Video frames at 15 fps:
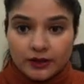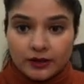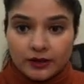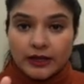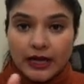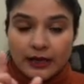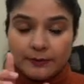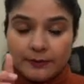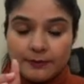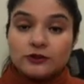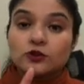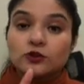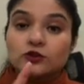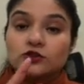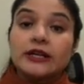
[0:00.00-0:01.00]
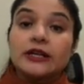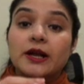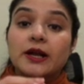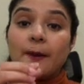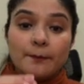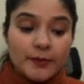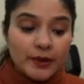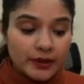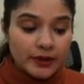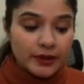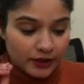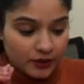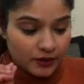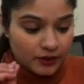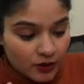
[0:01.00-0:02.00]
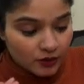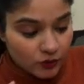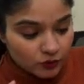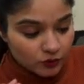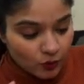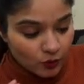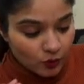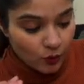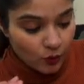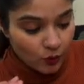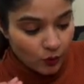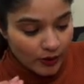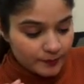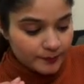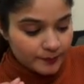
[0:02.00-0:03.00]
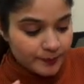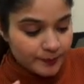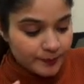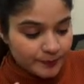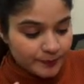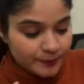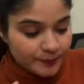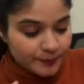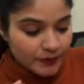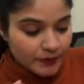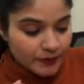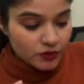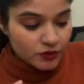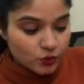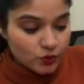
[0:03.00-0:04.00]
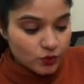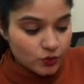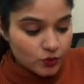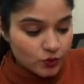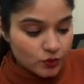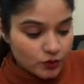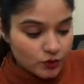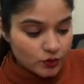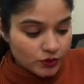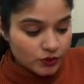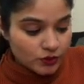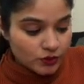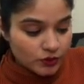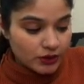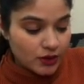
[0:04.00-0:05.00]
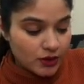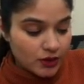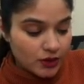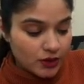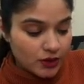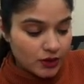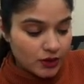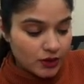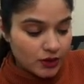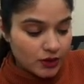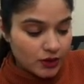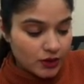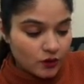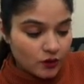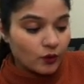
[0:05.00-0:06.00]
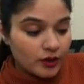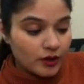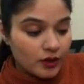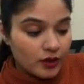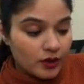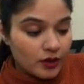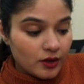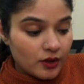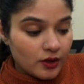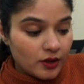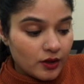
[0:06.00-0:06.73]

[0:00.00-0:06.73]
That means you start numbering it. So 1, 2, 3, 4, 5.